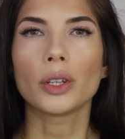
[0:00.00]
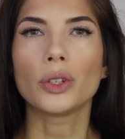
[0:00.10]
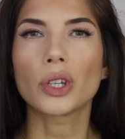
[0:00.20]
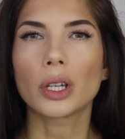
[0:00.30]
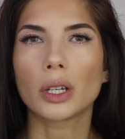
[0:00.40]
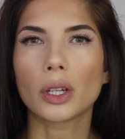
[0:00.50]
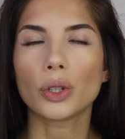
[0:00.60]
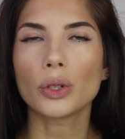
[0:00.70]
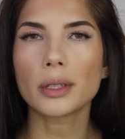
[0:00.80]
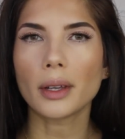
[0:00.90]
you
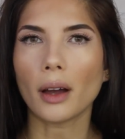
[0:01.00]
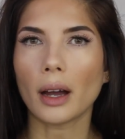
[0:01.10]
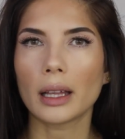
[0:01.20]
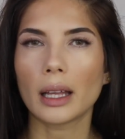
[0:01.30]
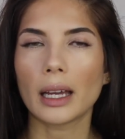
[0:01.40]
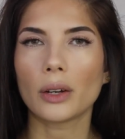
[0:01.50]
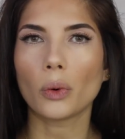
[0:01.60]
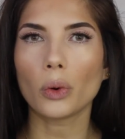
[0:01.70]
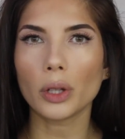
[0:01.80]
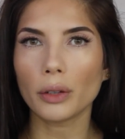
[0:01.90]
can use the highlight
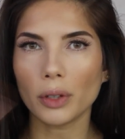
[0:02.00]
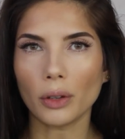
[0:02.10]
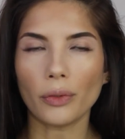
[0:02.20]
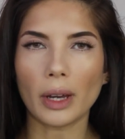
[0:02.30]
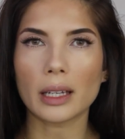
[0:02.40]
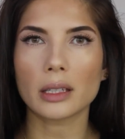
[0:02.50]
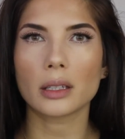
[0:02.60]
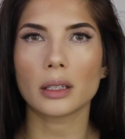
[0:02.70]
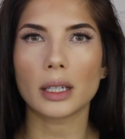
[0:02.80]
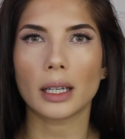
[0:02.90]
all over your
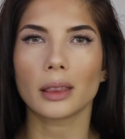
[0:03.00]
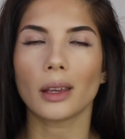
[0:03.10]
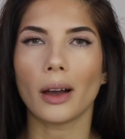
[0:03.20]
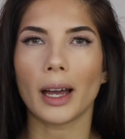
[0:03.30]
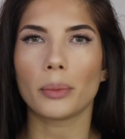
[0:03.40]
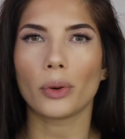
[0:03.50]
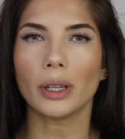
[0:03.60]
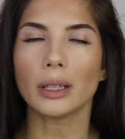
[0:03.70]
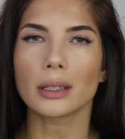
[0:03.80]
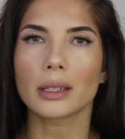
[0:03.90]
face to hit the high
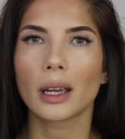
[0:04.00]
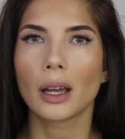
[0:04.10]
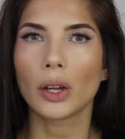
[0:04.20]
points.